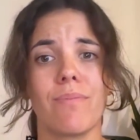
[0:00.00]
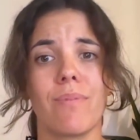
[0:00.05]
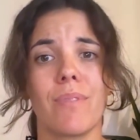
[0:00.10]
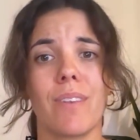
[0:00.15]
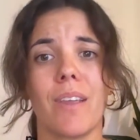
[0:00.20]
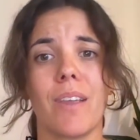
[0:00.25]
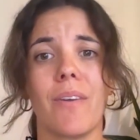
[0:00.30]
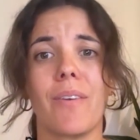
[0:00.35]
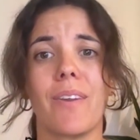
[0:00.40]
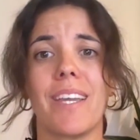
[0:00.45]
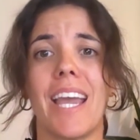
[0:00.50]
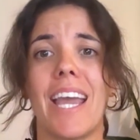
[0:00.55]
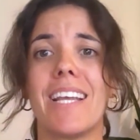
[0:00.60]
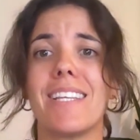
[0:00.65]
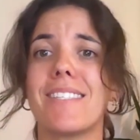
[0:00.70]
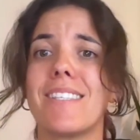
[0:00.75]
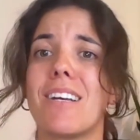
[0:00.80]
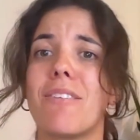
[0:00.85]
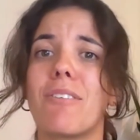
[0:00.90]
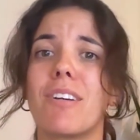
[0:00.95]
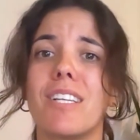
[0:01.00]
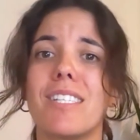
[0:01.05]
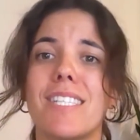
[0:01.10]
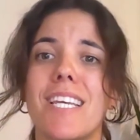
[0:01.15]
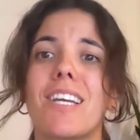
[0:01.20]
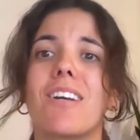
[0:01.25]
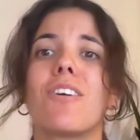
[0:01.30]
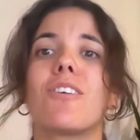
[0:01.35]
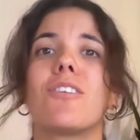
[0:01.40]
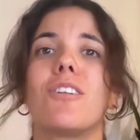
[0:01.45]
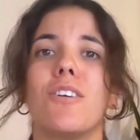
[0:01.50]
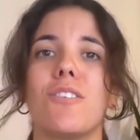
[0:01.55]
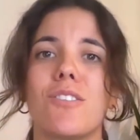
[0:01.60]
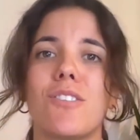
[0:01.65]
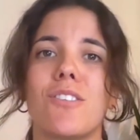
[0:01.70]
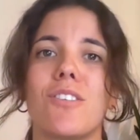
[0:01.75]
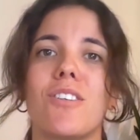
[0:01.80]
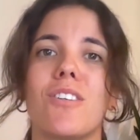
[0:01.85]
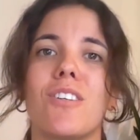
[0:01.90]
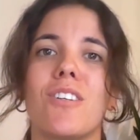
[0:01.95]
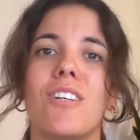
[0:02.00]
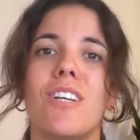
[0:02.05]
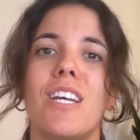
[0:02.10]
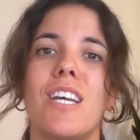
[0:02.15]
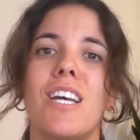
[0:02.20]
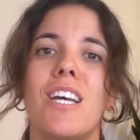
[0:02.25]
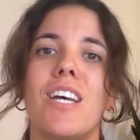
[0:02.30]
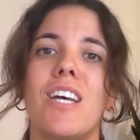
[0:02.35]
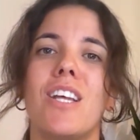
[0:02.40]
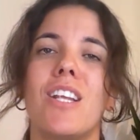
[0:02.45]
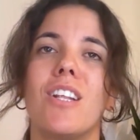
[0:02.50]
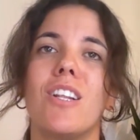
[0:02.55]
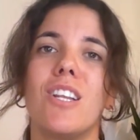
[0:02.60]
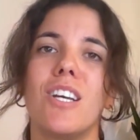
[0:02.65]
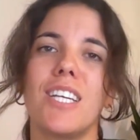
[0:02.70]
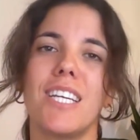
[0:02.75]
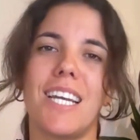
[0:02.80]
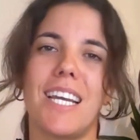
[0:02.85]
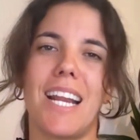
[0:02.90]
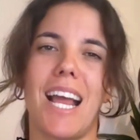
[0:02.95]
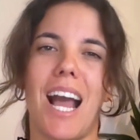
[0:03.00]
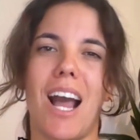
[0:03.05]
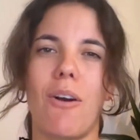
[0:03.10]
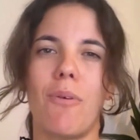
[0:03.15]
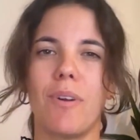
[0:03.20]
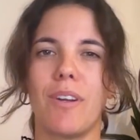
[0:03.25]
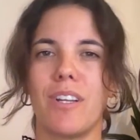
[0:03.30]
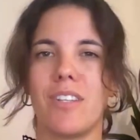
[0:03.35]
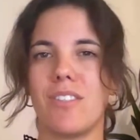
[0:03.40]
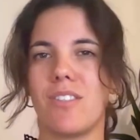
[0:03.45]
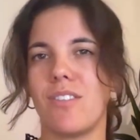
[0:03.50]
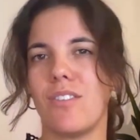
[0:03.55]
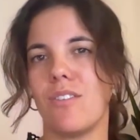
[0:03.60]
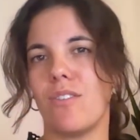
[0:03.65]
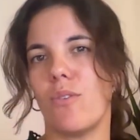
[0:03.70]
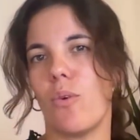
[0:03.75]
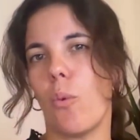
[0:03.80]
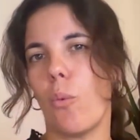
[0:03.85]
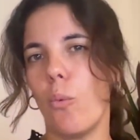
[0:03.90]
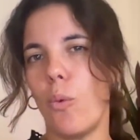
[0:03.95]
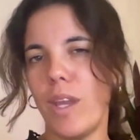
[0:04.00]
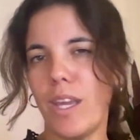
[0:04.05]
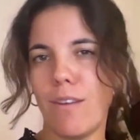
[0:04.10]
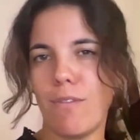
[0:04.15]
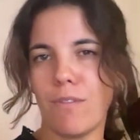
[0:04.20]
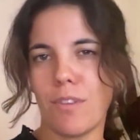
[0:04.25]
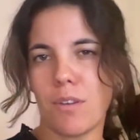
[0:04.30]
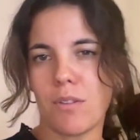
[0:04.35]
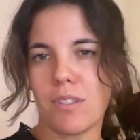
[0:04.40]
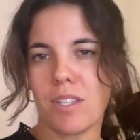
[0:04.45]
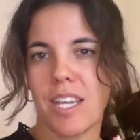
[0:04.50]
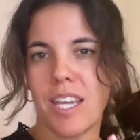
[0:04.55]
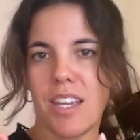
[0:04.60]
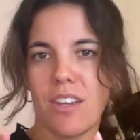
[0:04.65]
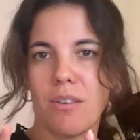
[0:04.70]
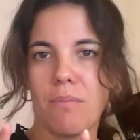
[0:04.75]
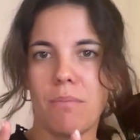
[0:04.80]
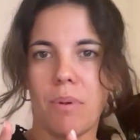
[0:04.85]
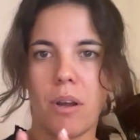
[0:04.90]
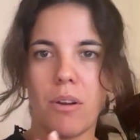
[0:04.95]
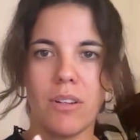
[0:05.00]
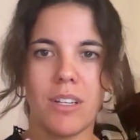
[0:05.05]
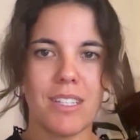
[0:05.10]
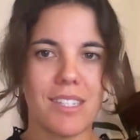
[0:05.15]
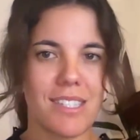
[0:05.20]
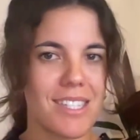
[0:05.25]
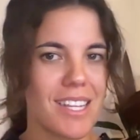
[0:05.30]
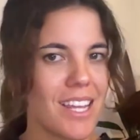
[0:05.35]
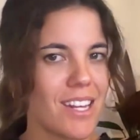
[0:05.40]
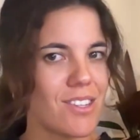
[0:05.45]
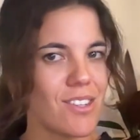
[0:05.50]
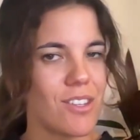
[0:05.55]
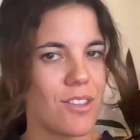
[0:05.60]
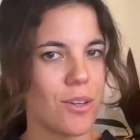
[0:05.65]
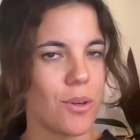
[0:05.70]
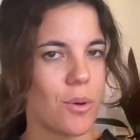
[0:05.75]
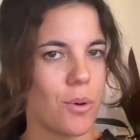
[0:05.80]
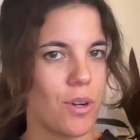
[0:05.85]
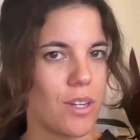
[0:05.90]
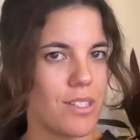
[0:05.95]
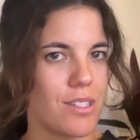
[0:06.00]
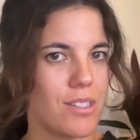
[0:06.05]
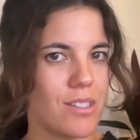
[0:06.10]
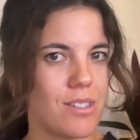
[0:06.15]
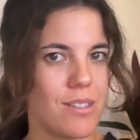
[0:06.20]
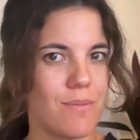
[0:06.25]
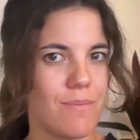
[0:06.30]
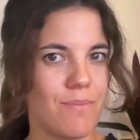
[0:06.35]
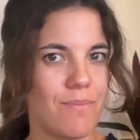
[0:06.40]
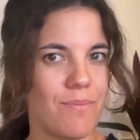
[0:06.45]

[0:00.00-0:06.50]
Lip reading: Okay, so now we're going to take a closer look at how we're going to weave those key components into the course.